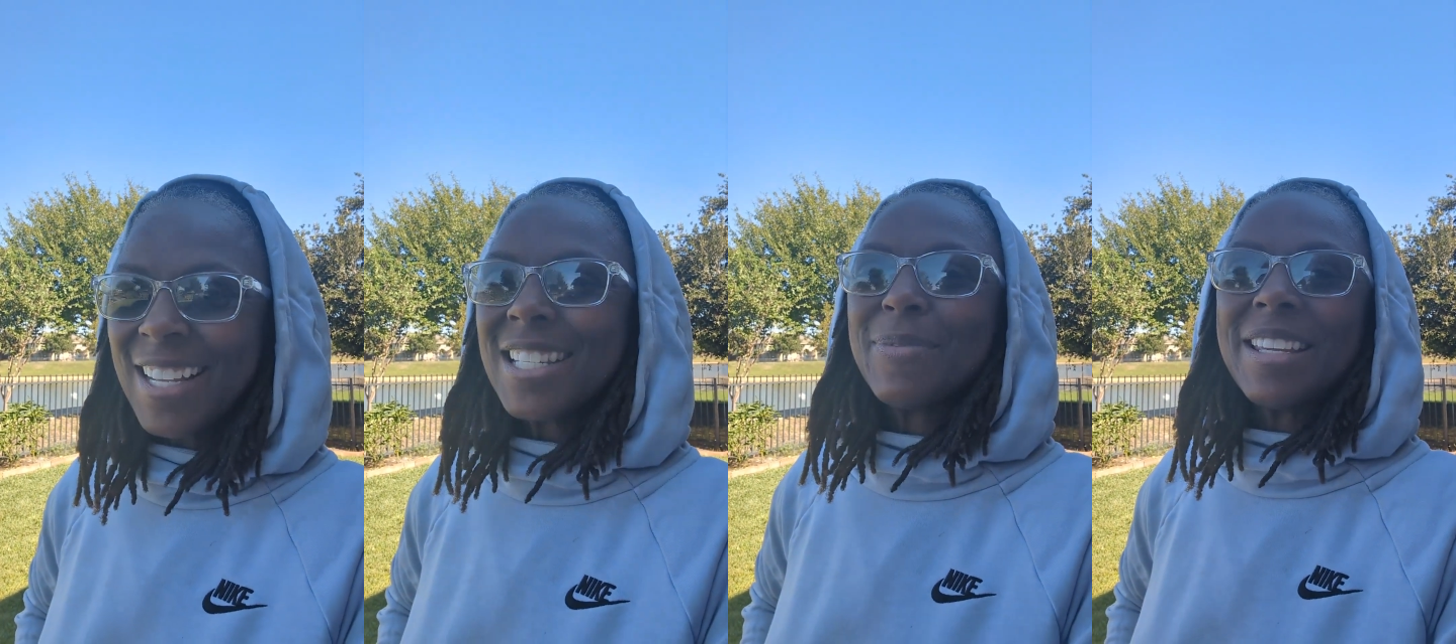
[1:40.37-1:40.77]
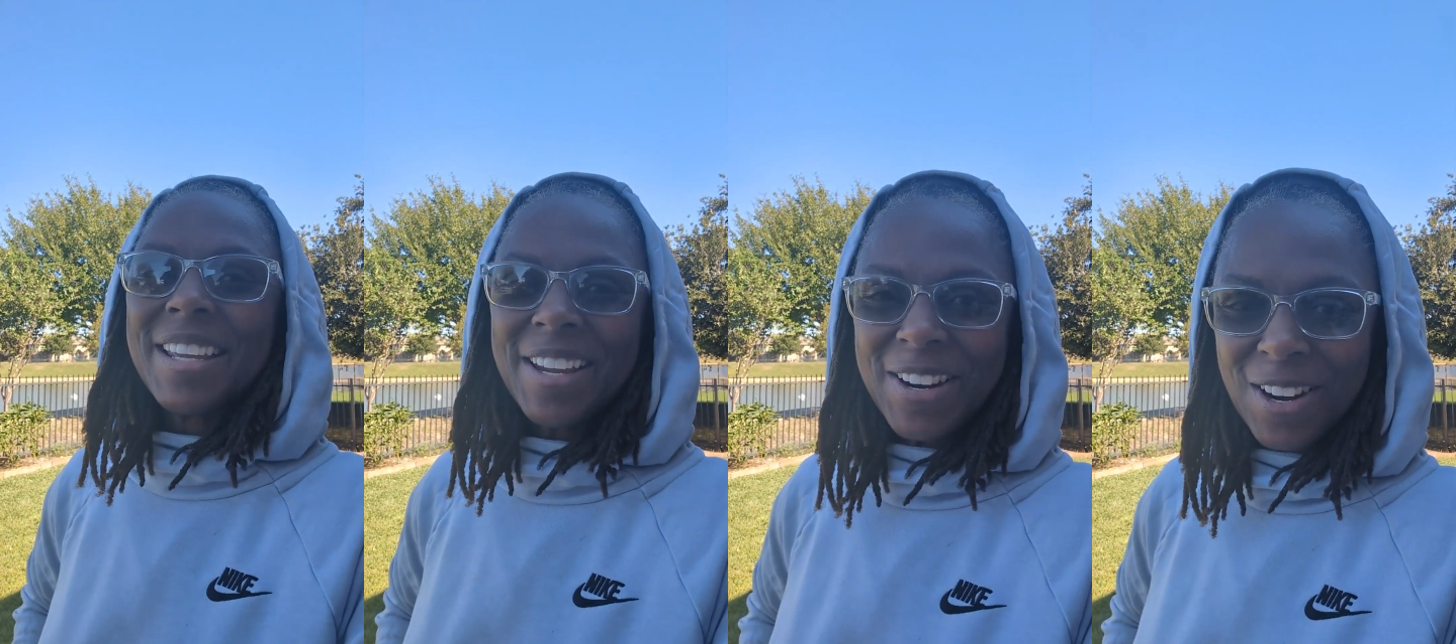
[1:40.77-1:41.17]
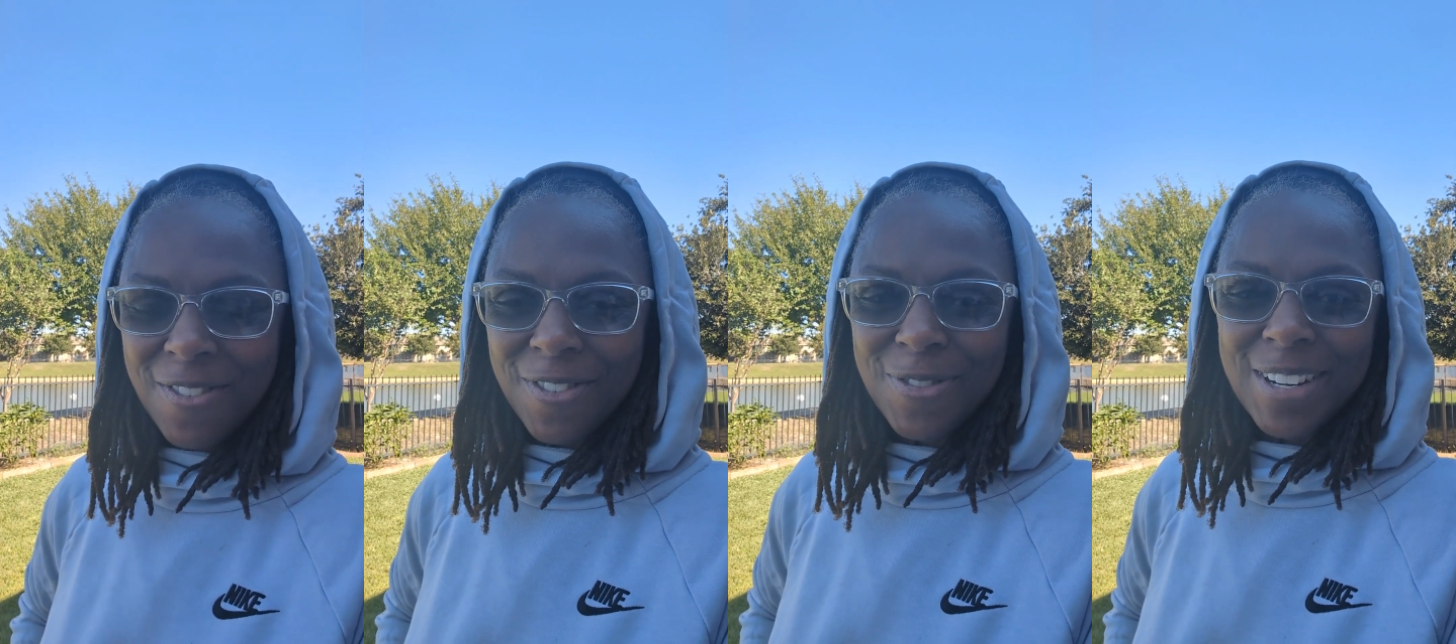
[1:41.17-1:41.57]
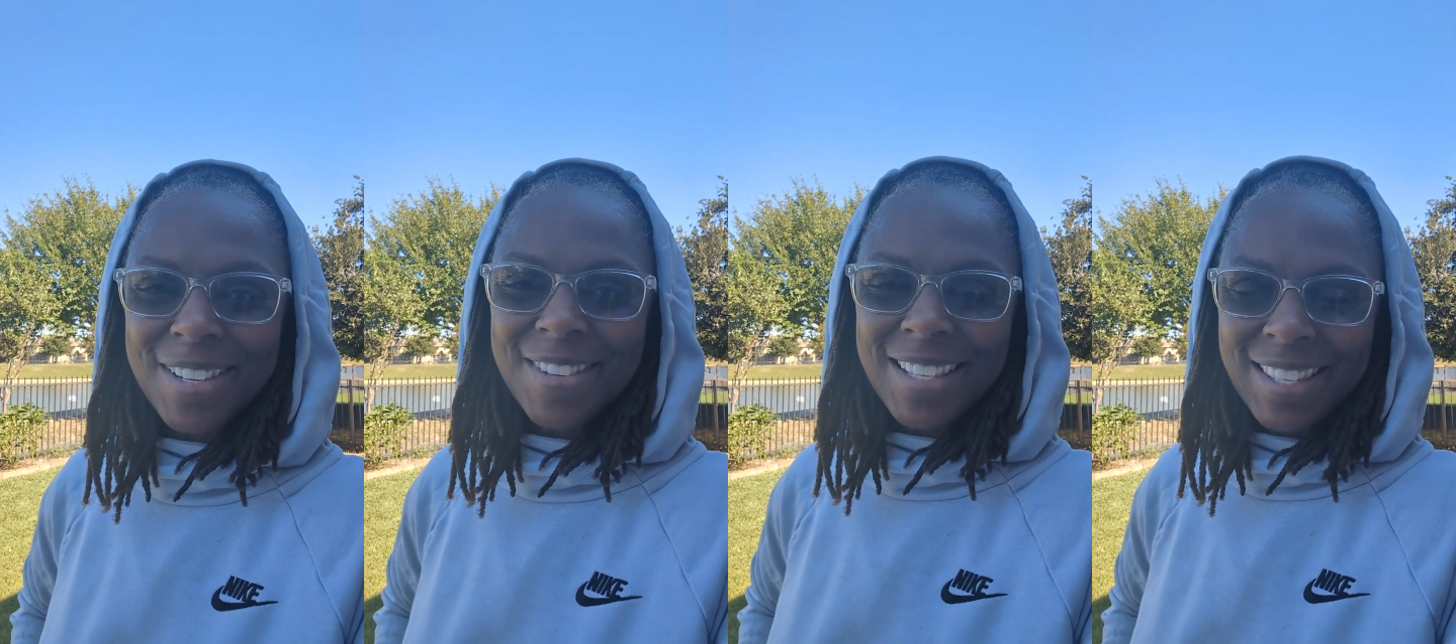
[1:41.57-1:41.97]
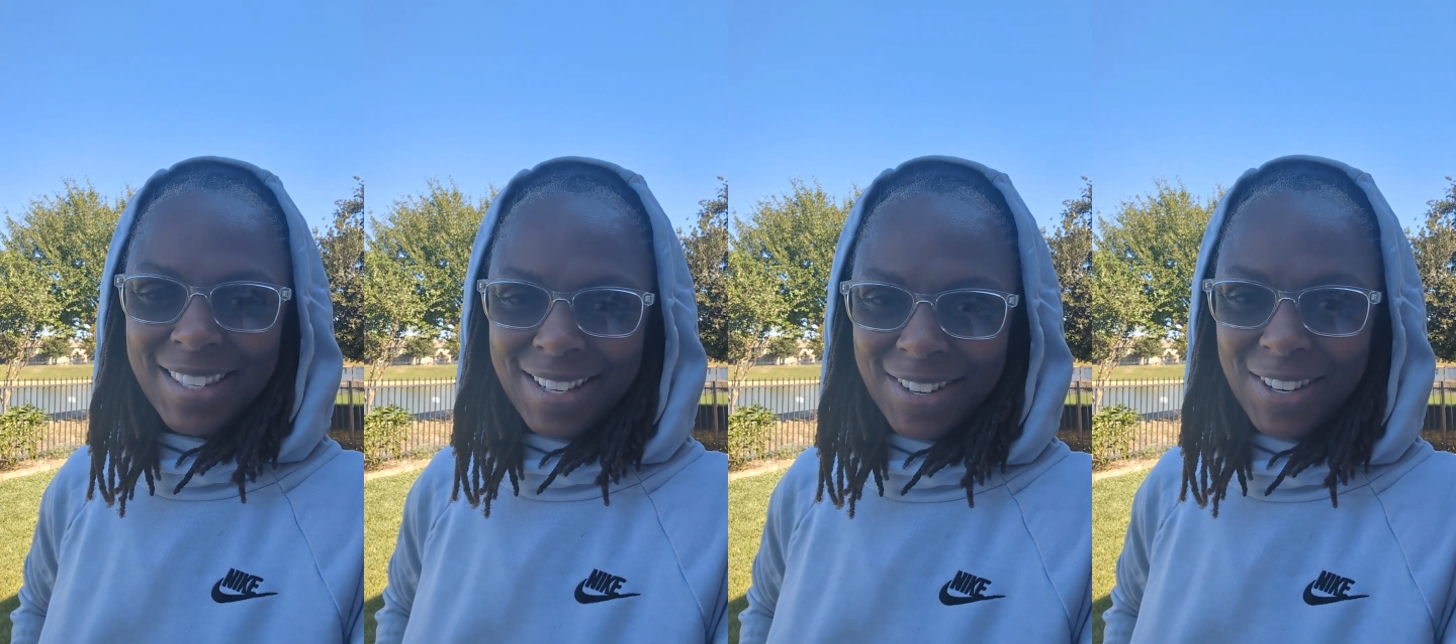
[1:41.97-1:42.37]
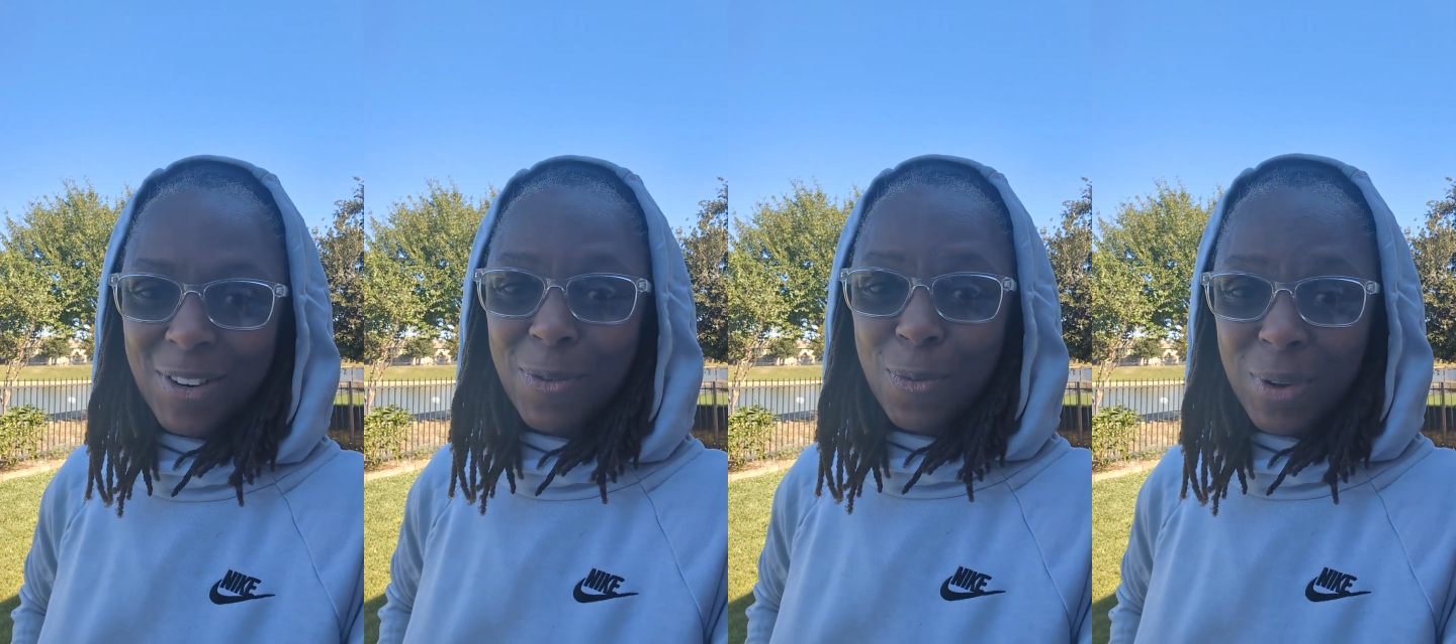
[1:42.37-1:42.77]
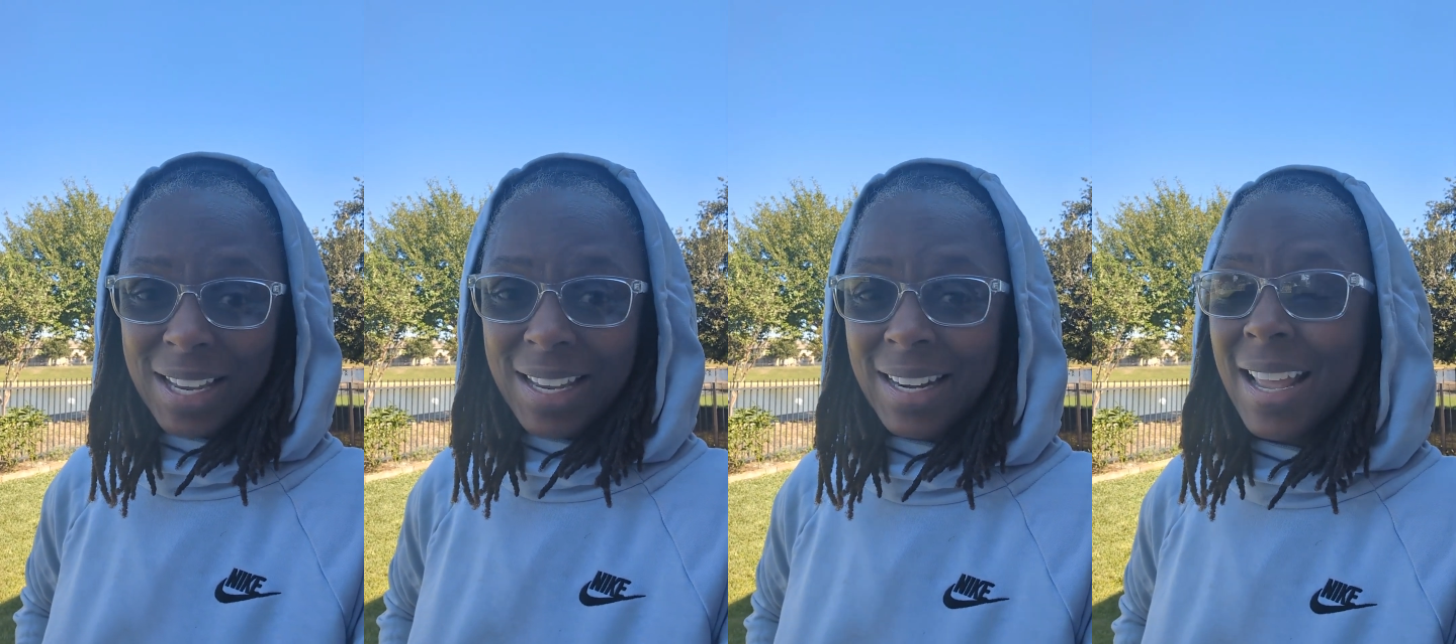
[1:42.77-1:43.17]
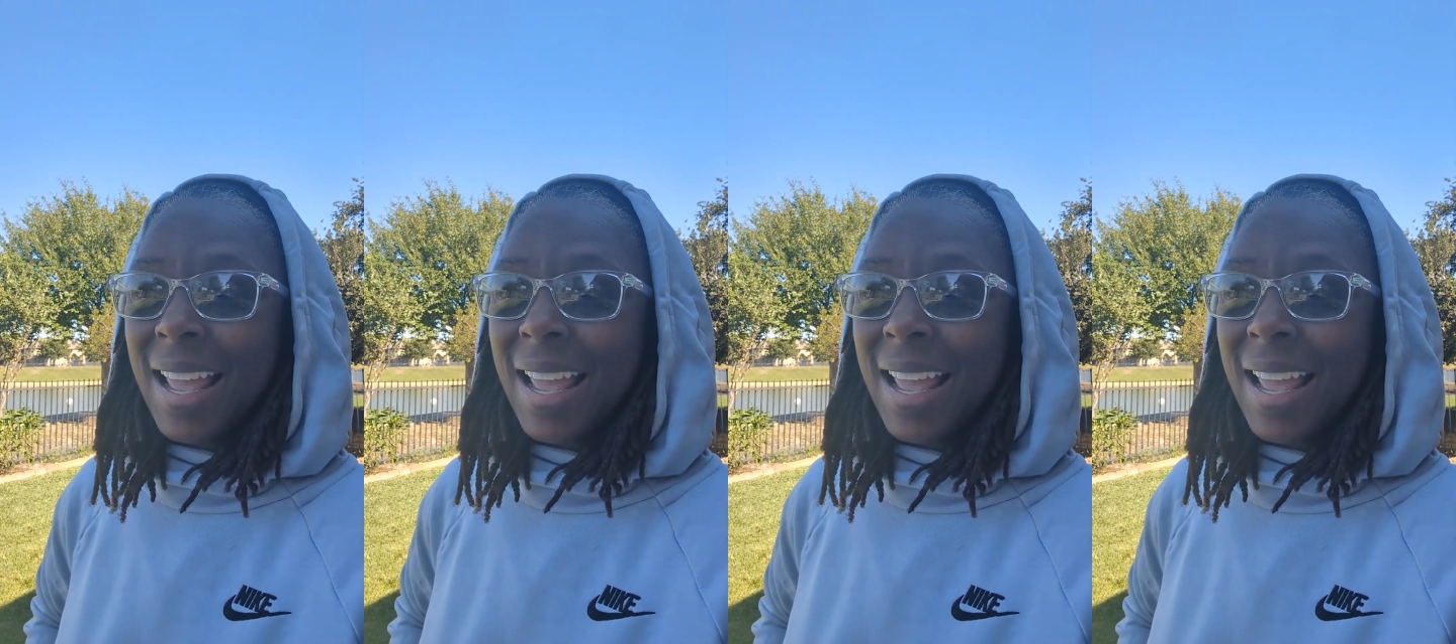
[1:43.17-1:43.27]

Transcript: to be careful what you consider a weed.